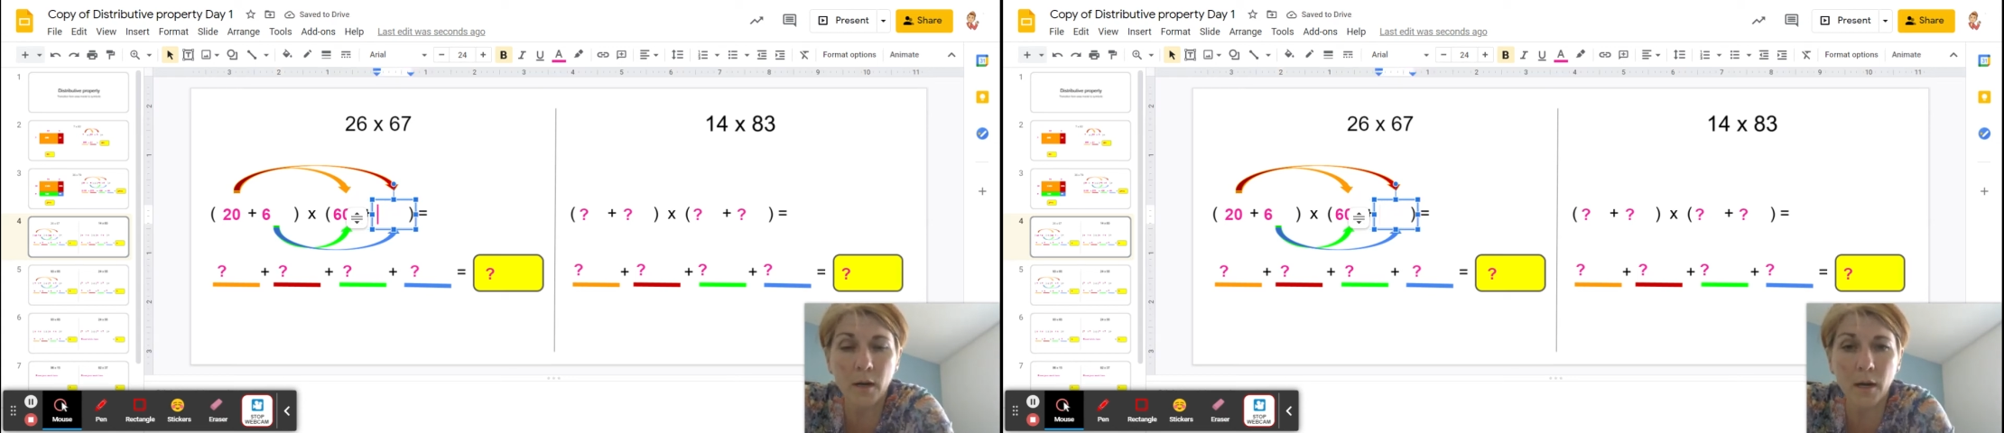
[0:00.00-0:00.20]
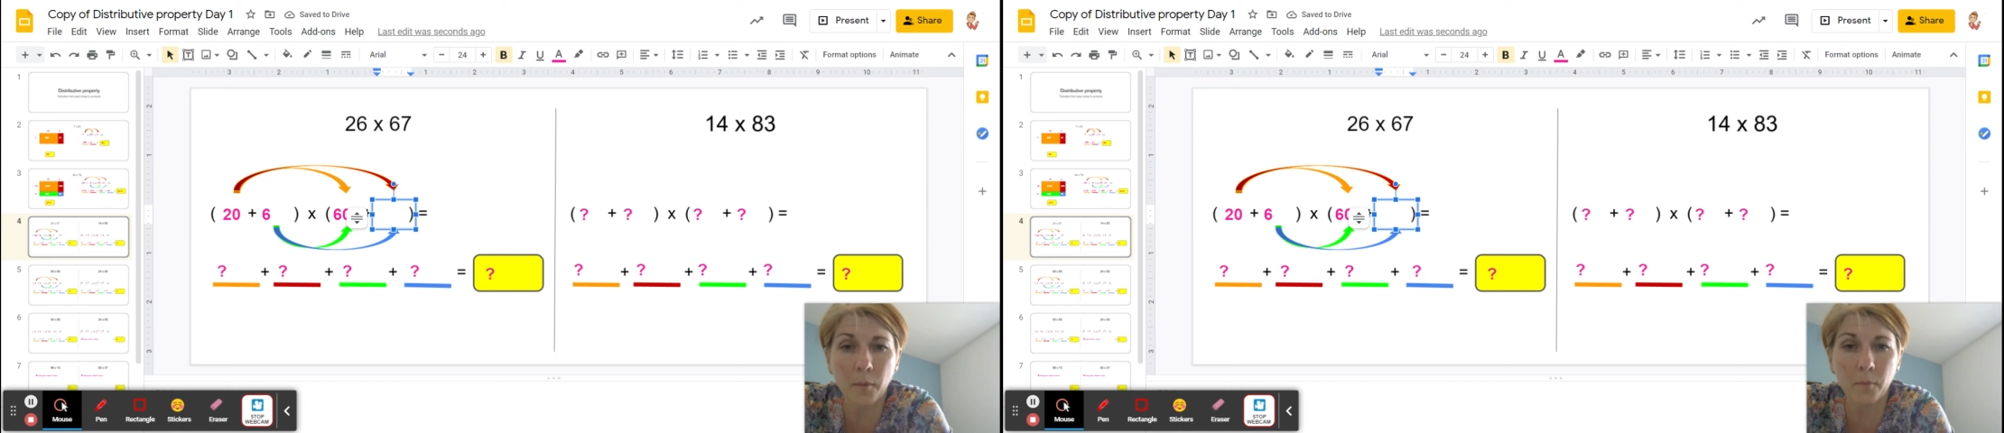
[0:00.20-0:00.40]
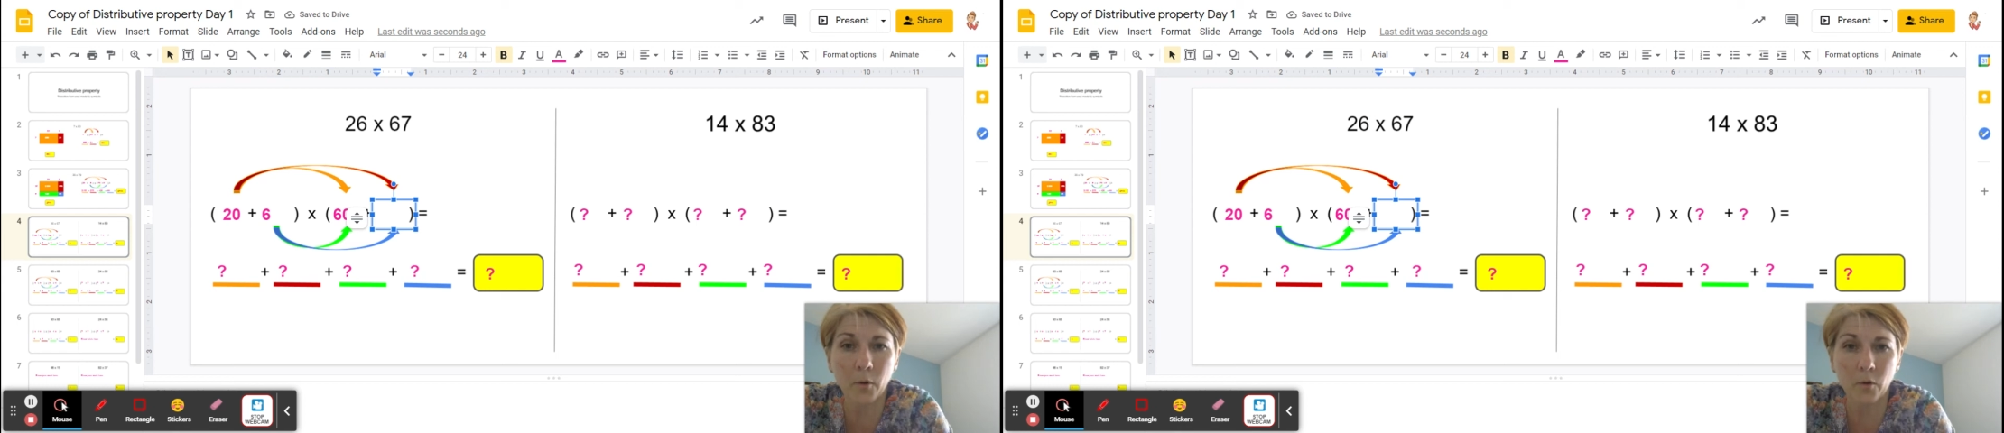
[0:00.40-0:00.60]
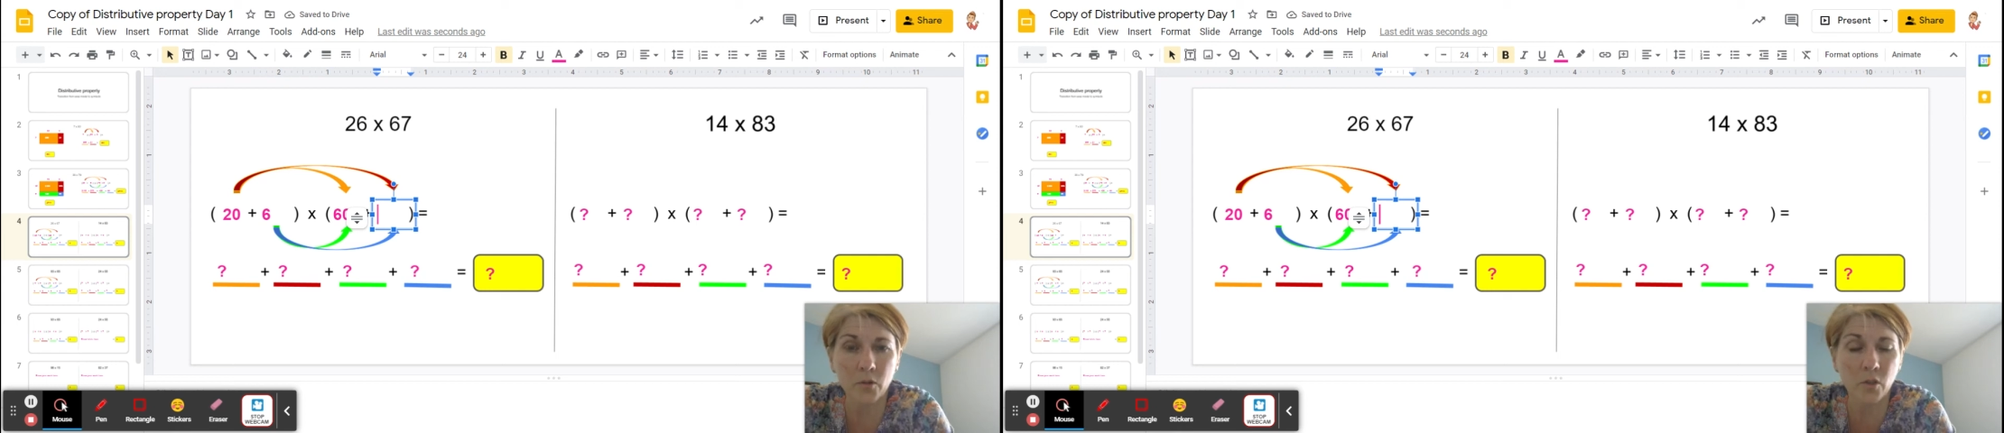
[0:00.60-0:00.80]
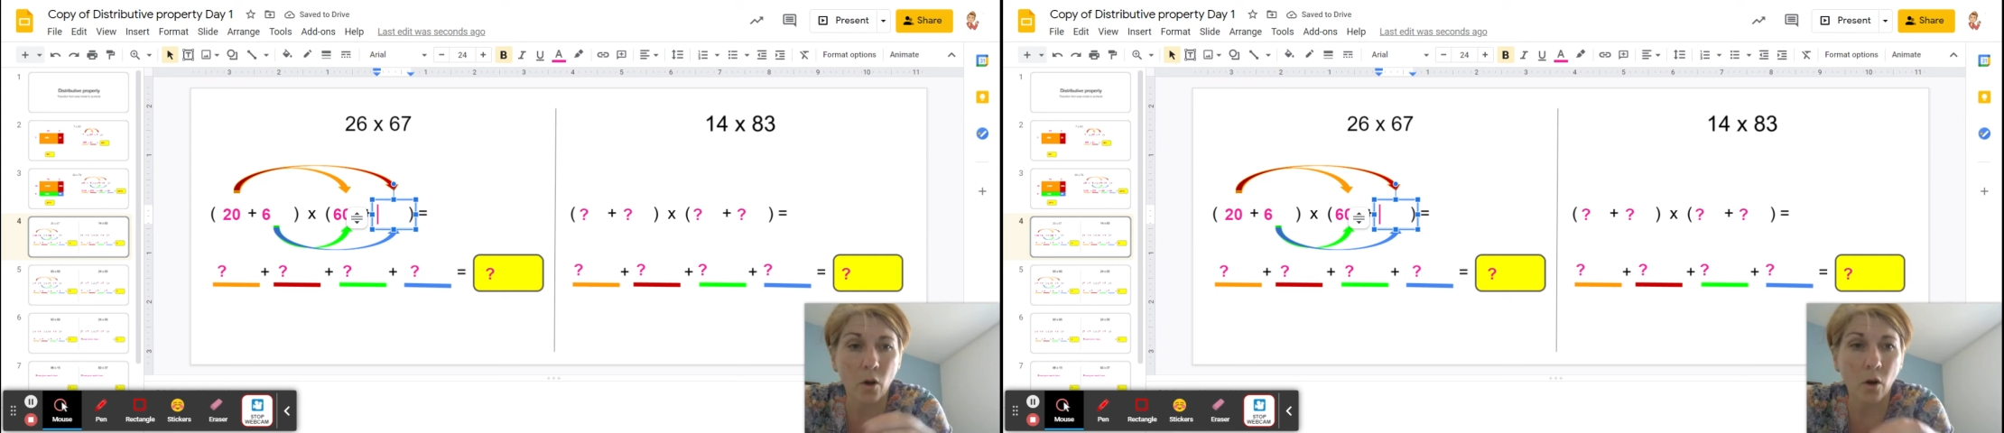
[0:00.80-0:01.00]

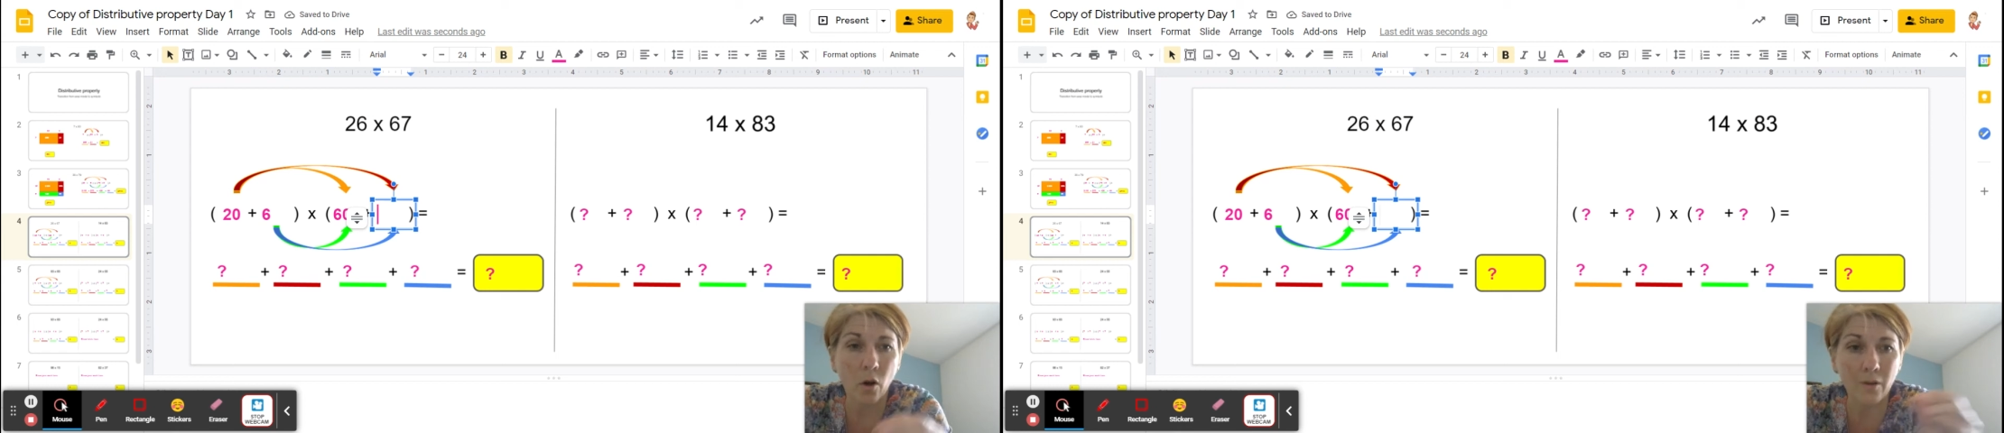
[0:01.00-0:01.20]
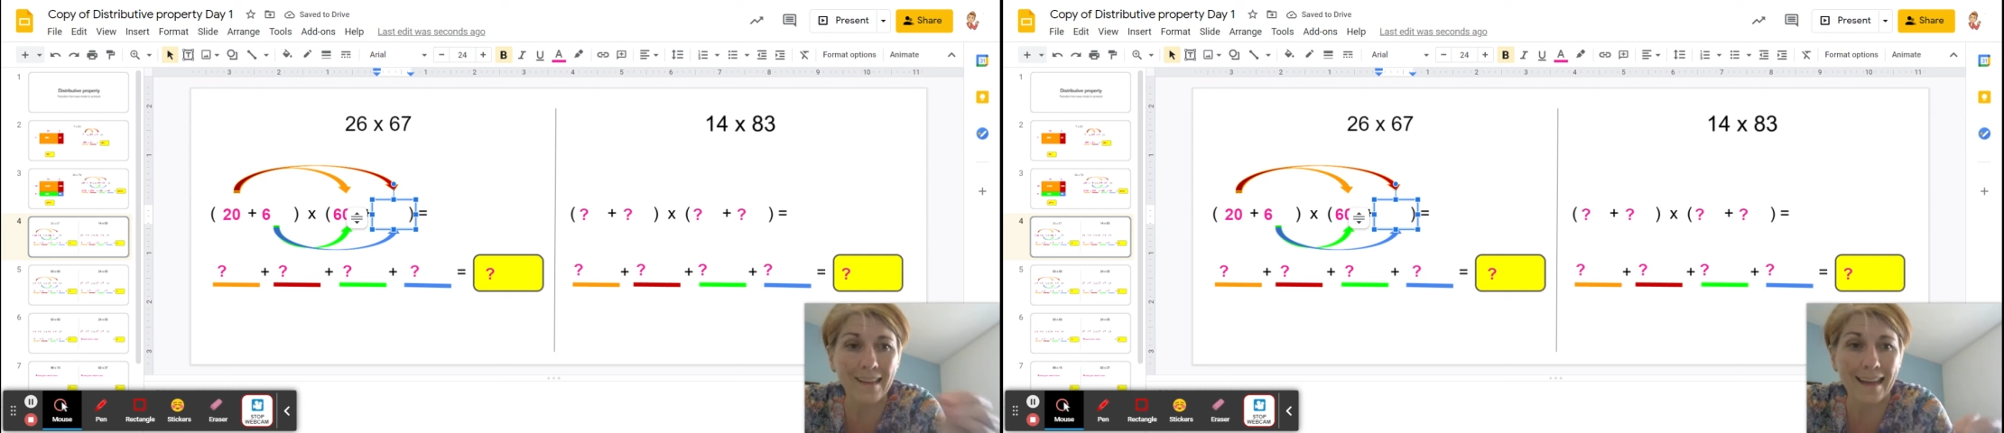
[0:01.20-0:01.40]
numbers all